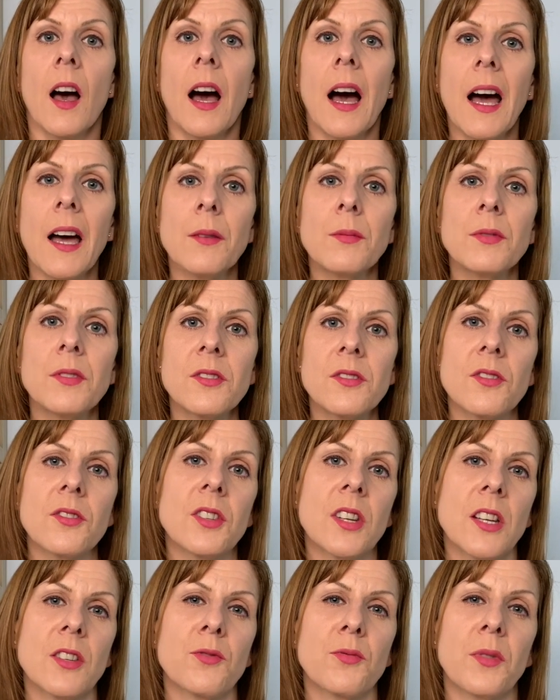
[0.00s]
I would
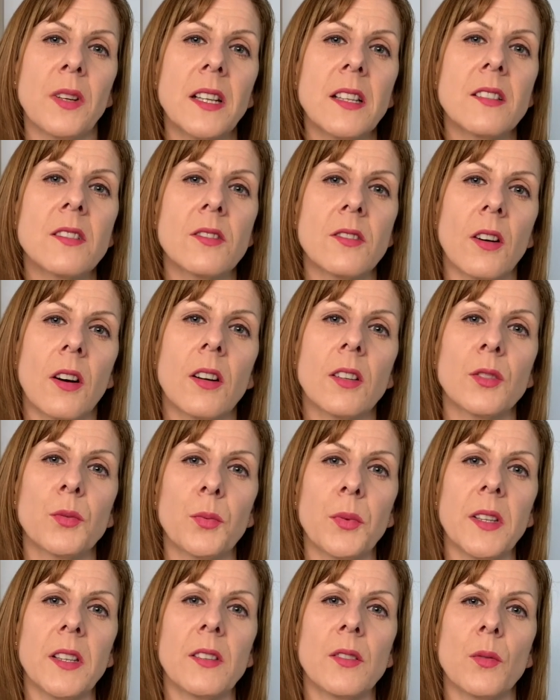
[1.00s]
suggest really start
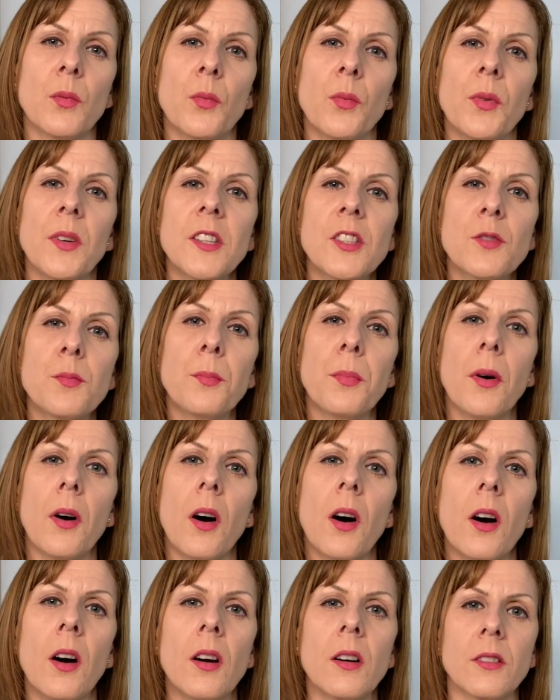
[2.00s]
with which
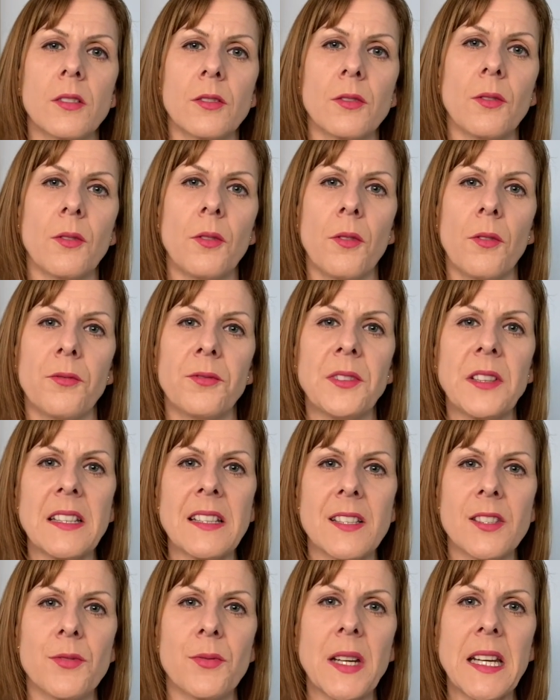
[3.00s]
part of
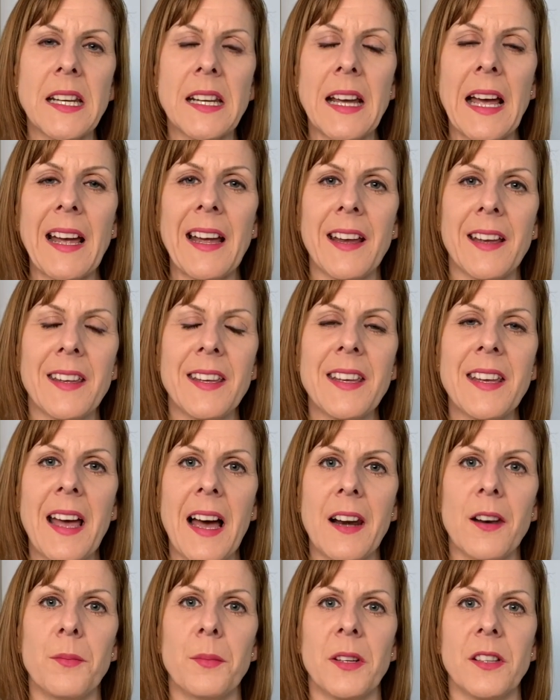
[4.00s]
these three key
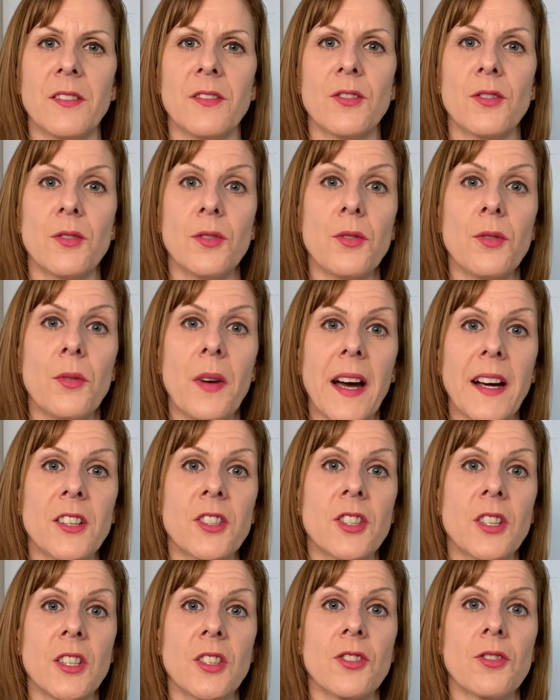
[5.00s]
elements do you
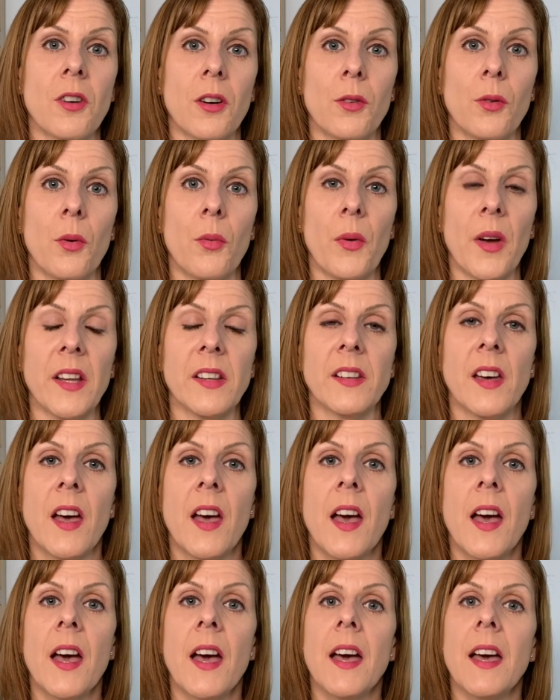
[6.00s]
actually struggle with?
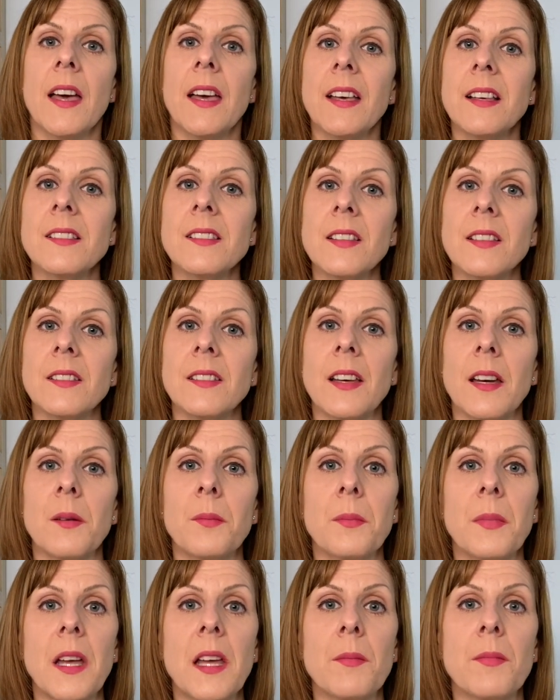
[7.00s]
Is it that
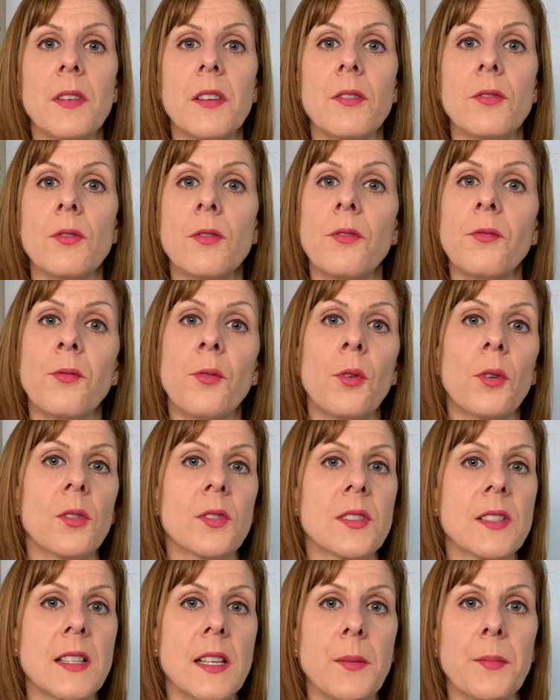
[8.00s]
maybe you fall
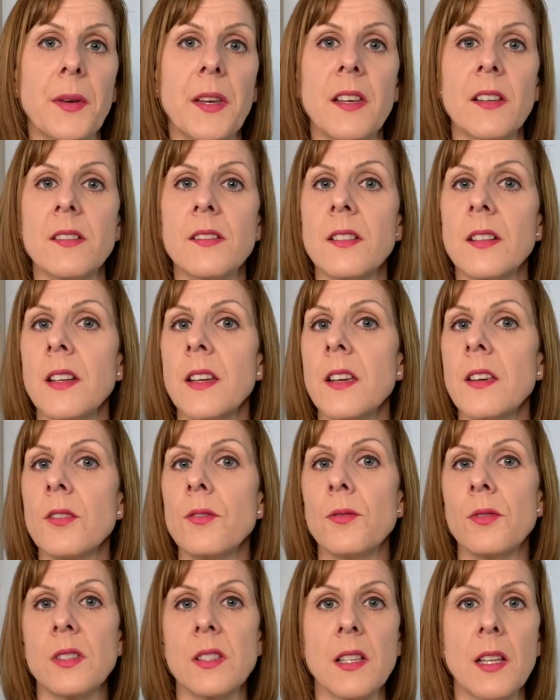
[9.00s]
asleep easily,
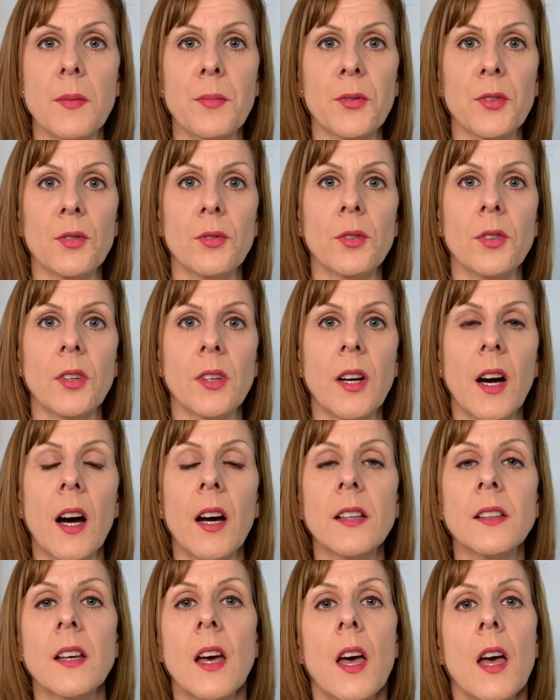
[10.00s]
you sleep through the
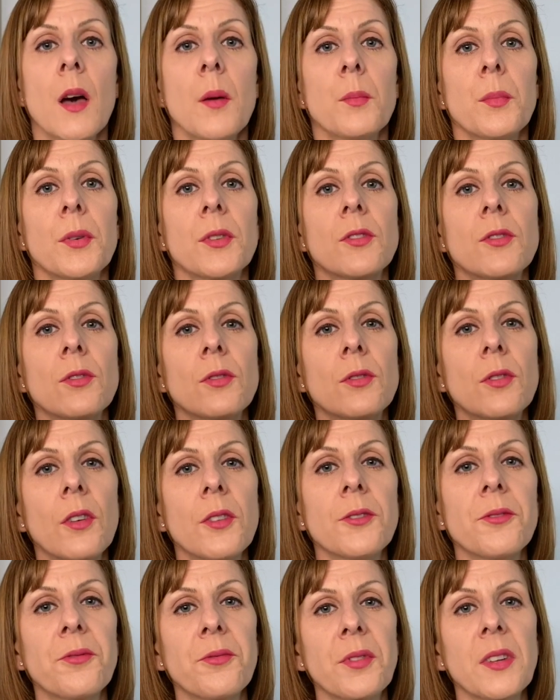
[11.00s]
night, but you
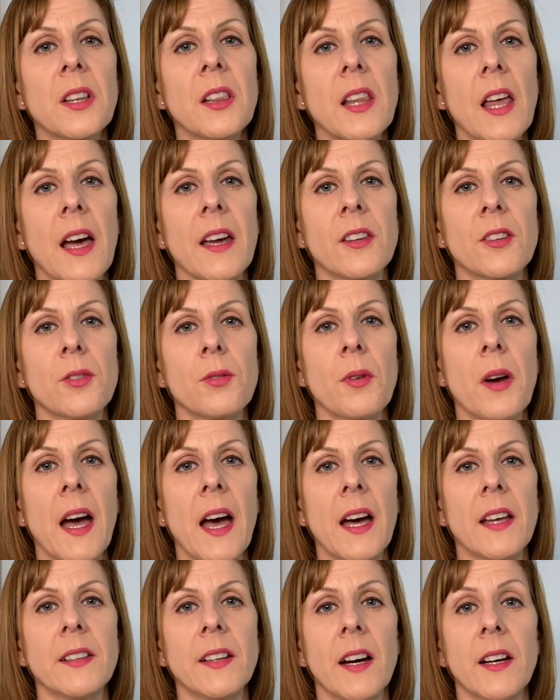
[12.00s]
don't feel like you
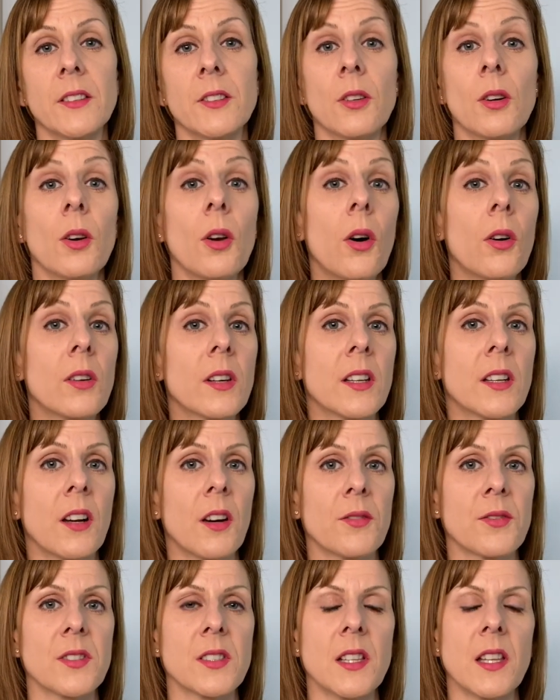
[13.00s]
had either long
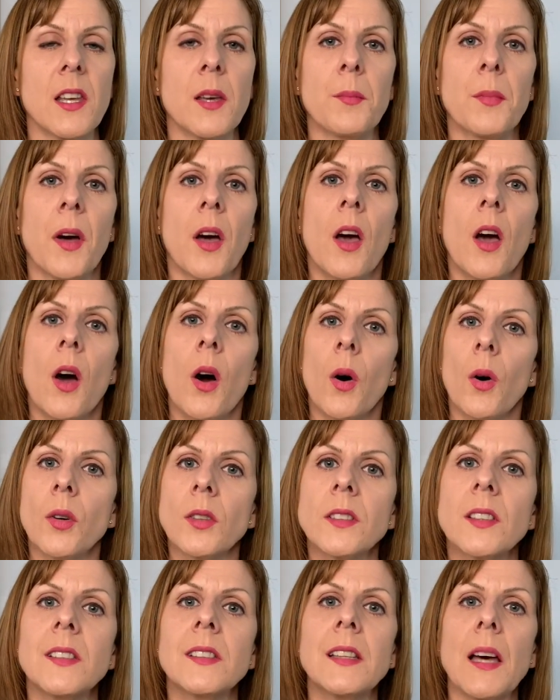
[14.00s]
enough sleep or
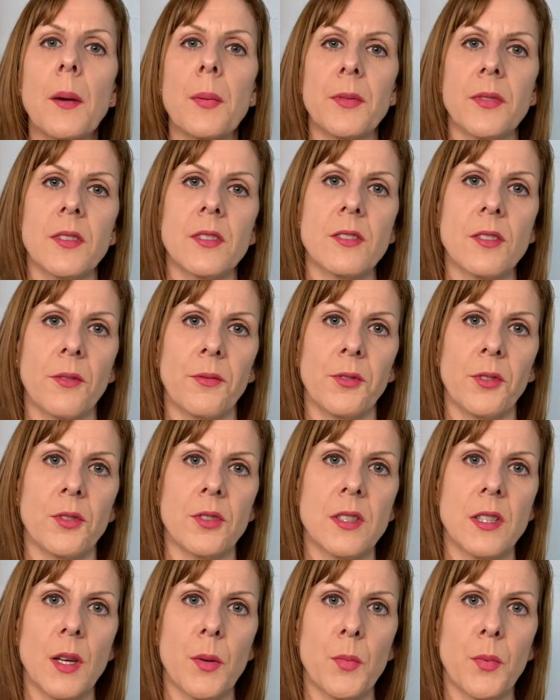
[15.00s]
the depthness of your
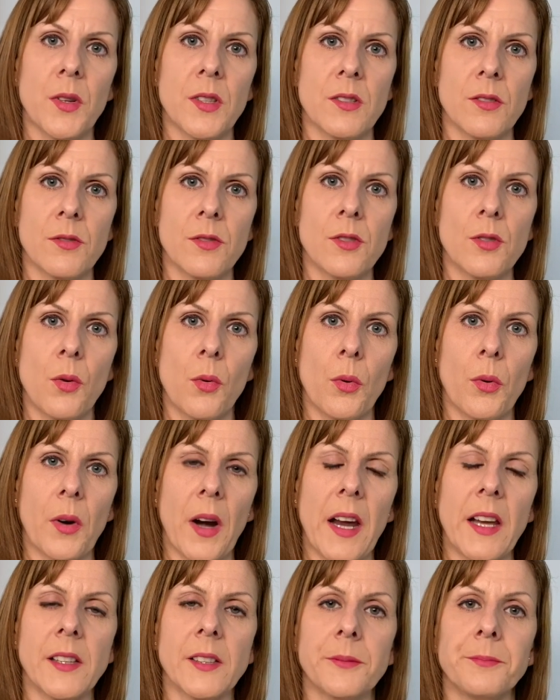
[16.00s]
sleep wasn't so
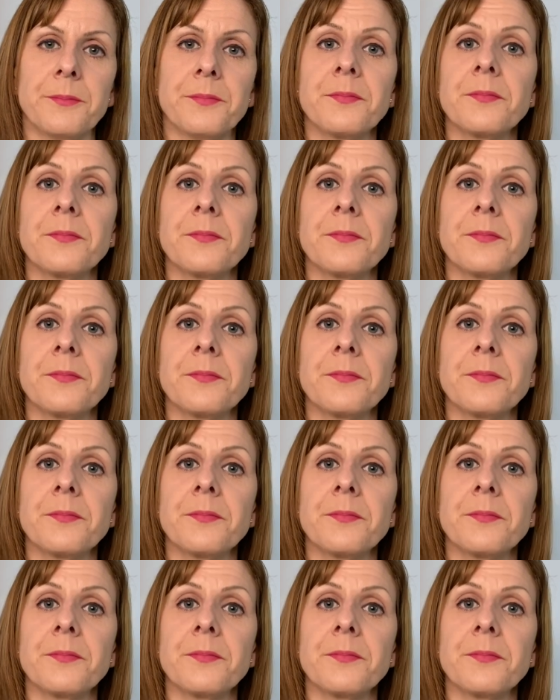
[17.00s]
great?